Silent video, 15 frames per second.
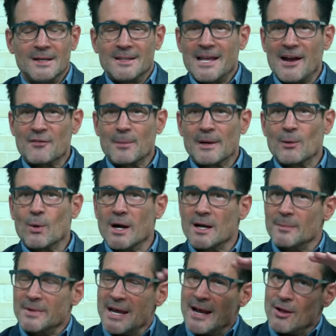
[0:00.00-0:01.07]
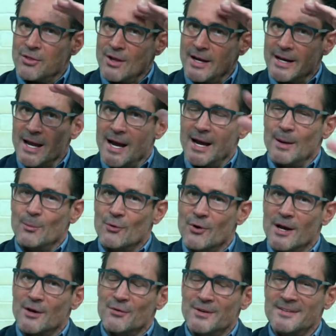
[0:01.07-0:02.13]
Hi everybody, welcome to Healthline. I am
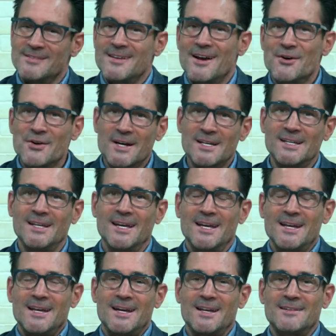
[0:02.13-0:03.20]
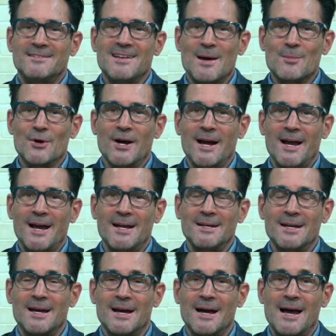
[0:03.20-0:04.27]
Gregory Zarian. It is summer and
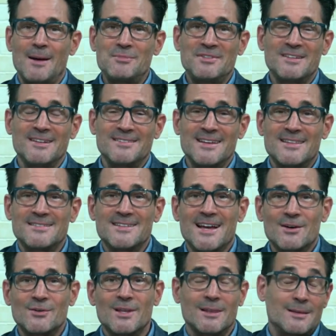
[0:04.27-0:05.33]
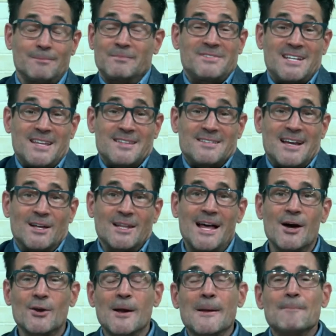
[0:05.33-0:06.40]
I'm just going to say this out
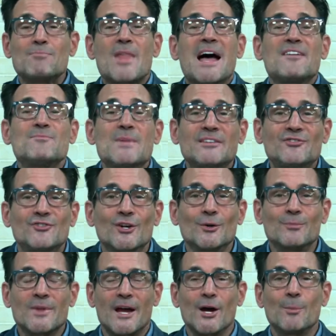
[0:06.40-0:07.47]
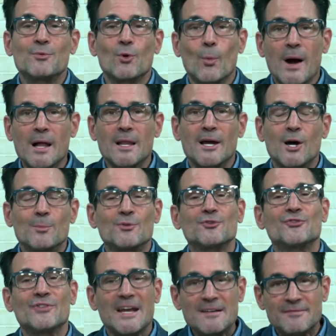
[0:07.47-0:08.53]
loud. I've missed you. I hope you're well. I hope you're
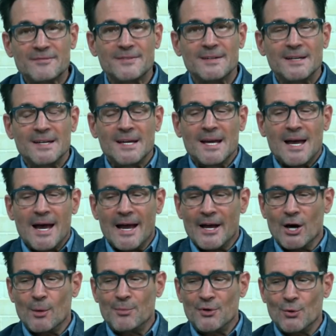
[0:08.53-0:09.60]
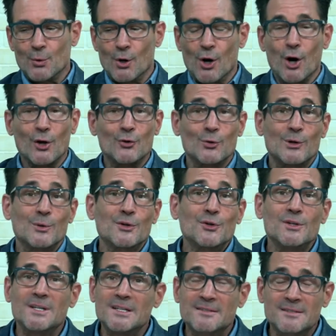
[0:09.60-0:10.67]
safe. I hope you are all doing what you
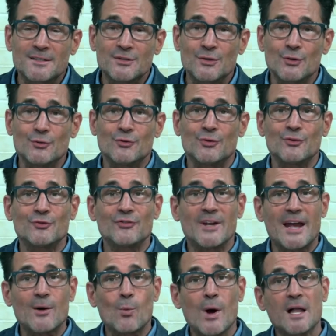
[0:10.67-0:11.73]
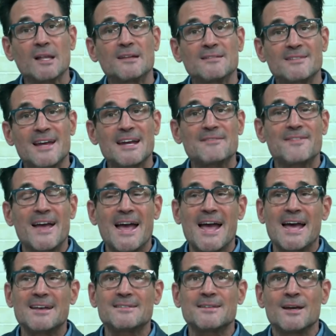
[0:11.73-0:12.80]
need to do to stay well and safe.
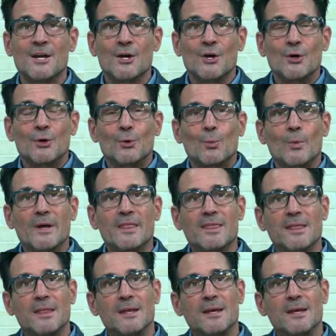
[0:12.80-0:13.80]
And with